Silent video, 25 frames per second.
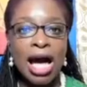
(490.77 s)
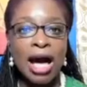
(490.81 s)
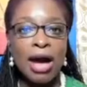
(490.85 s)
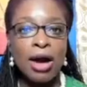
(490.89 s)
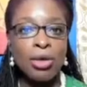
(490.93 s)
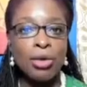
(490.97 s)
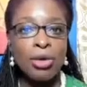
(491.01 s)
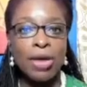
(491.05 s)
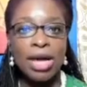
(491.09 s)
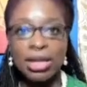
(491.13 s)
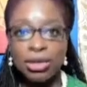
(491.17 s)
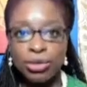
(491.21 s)

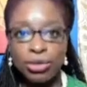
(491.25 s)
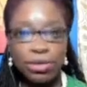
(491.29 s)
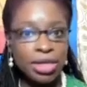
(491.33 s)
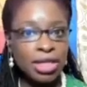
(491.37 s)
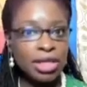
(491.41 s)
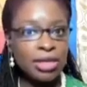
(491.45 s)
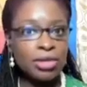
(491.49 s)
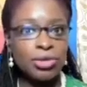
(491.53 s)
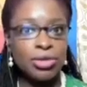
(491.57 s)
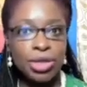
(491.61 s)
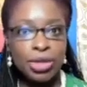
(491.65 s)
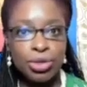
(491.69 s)
when
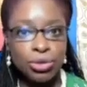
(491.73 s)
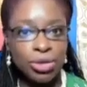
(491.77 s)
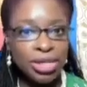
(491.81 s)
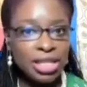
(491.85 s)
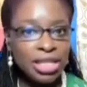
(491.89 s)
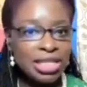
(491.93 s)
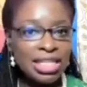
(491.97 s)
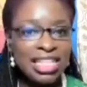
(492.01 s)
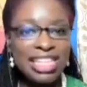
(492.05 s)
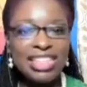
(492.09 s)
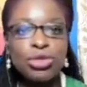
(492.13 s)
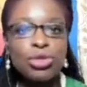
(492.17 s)

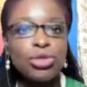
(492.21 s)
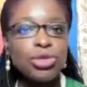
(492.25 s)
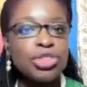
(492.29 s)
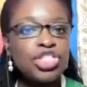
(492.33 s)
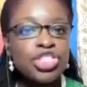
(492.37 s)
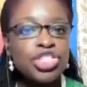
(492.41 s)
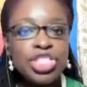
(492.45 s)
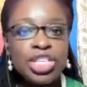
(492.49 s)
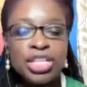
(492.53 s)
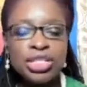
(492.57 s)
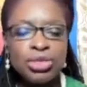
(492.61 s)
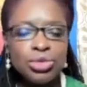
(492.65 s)
we
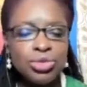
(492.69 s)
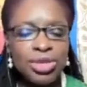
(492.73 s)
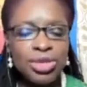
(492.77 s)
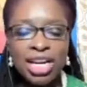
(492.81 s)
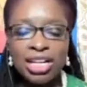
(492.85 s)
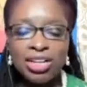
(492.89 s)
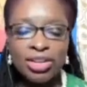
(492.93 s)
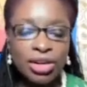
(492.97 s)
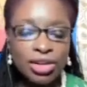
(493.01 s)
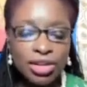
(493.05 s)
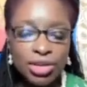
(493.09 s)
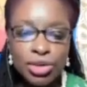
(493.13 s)
negotiate. We are
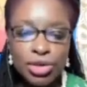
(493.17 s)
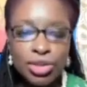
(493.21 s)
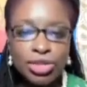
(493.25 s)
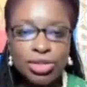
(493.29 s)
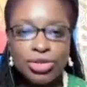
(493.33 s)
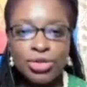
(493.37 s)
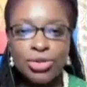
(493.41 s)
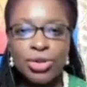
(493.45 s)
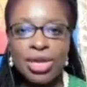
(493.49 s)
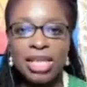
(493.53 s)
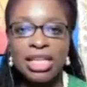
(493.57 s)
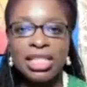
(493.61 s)
not going to
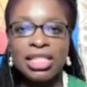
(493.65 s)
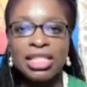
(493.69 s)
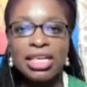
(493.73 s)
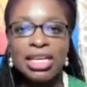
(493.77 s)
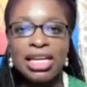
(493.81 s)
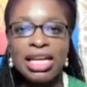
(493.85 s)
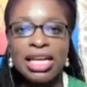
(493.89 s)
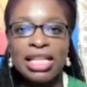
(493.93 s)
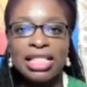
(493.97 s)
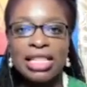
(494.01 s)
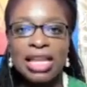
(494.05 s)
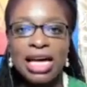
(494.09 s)
do anything
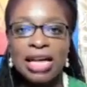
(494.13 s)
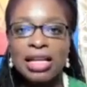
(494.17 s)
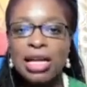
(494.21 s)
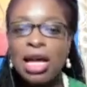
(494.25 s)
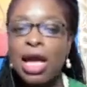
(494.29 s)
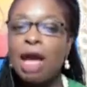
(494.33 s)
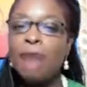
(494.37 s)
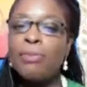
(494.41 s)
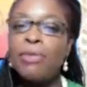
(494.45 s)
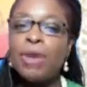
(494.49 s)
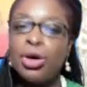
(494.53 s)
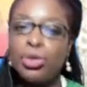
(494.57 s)
like that,
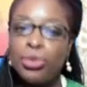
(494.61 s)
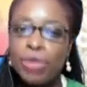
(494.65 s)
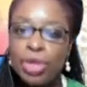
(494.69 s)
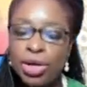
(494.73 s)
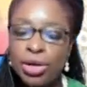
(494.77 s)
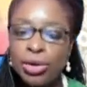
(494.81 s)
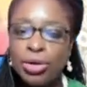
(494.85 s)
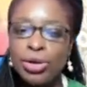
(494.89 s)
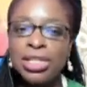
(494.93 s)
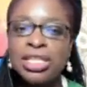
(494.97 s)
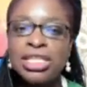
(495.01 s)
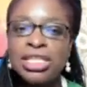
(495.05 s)
but we
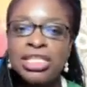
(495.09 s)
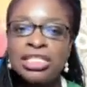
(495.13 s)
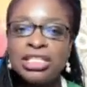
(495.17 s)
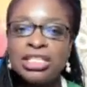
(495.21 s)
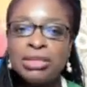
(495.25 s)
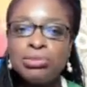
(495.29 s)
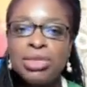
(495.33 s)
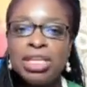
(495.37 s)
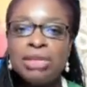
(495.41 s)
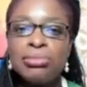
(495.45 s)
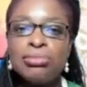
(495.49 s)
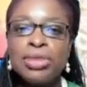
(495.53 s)
all need to
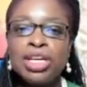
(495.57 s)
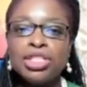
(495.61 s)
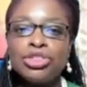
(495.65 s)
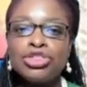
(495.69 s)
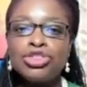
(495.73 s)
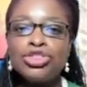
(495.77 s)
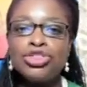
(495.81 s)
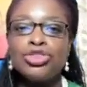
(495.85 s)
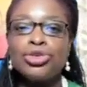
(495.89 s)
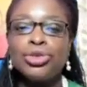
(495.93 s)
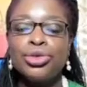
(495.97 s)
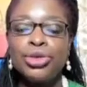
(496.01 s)
be
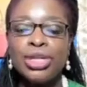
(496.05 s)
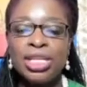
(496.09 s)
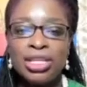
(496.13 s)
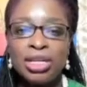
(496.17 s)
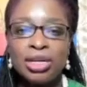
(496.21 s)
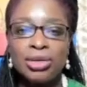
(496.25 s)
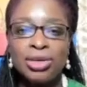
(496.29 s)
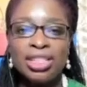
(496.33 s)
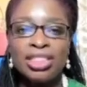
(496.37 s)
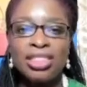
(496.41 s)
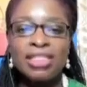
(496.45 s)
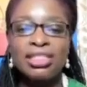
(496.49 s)
mature in
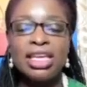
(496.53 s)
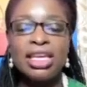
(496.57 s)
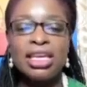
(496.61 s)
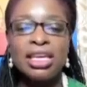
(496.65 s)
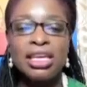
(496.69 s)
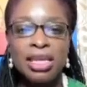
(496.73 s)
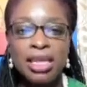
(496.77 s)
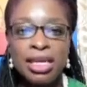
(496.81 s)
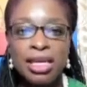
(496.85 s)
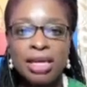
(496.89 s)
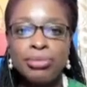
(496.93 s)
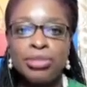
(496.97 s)
our
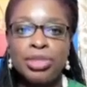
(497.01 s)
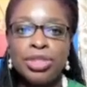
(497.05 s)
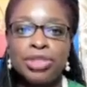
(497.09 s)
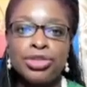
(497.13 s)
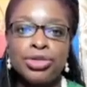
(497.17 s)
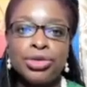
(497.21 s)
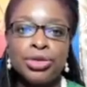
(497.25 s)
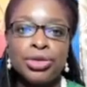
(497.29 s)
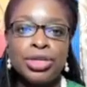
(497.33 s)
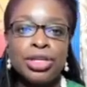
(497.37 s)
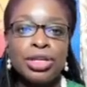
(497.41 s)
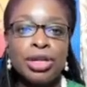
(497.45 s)
thinking and
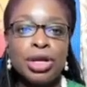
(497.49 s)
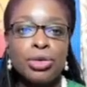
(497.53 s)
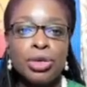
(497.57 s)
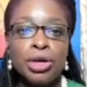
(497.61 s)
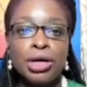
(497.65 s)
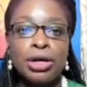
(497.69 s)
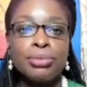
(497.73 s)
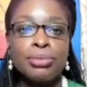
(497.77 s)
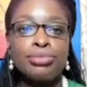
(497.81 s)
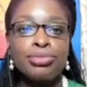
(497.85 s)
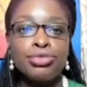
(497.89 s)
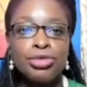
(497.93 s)
mature in
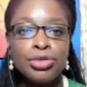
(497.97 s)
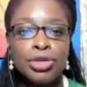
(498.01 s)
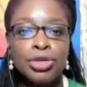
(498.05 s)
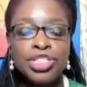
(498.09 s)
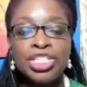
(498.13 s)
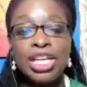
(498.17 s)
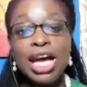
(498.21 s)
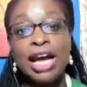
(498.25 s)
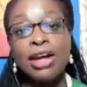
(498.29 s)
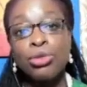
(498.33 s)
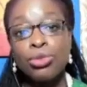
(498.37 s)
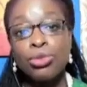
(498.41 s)
our
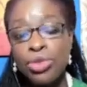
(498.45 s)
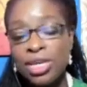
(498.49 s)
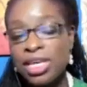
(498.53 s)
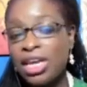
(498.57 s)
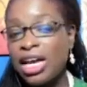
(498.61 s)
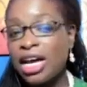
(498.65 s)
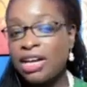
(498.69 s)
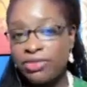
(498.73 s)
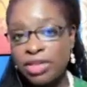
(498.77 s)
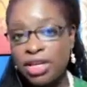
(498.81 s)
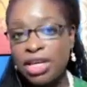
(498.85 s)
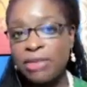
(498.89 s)
approach, and we
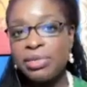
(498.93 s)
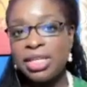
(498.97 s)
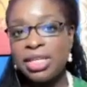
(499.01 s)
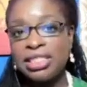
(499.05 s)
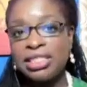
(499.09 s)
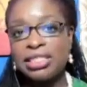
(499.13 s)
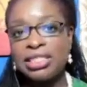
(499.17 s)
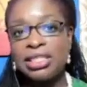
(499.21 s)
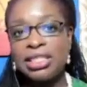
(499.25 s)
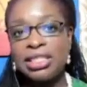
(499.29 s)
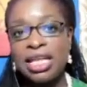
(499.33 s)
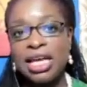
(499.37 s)
have
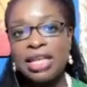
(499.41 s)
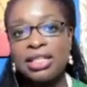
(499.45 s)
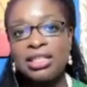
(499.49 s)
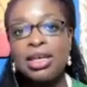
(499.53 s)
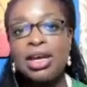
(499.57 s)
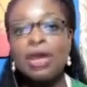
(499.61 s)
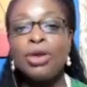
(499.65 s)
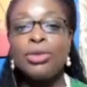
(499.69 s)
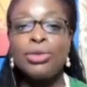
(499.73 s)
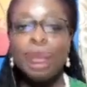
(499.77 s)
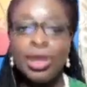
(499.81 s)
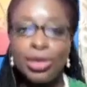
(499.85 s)
committed to that.
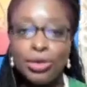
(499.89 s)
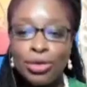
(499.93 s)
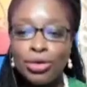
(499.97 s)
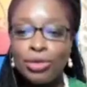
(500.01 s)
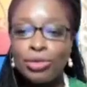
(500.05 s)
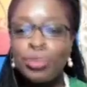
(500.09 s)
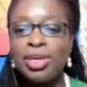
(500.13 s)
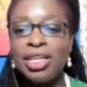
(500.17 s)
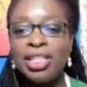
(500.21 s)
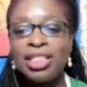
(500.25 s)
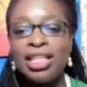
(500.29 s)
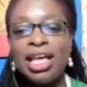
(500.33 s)
We are
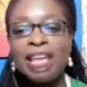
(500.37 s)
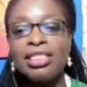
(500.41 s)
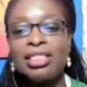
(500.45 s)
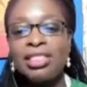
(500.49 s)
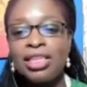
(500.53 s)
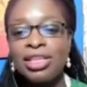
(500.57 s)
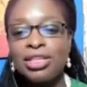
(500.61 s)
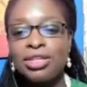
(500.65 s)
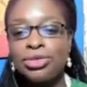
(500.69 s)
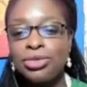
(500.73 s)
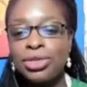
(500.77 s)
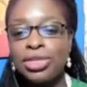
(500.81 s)
hoping that
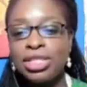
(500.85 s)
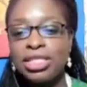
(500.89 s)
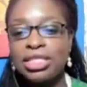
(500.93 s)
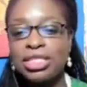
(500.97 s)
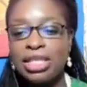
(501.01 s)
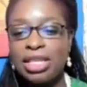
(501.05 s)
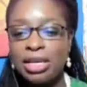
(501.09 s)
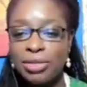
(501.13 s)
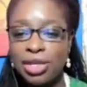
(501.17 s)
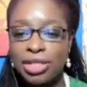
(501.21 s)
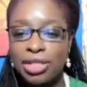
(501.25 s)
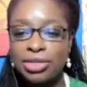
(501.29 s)
they do the
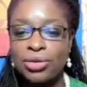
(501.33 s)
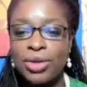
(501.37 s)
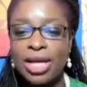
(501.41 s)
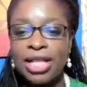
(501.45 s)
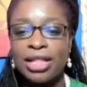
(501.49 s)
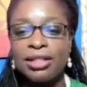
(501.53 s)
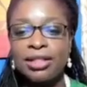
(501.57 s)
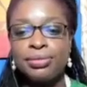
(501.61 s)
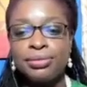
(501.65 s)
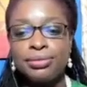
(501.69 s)
same as well.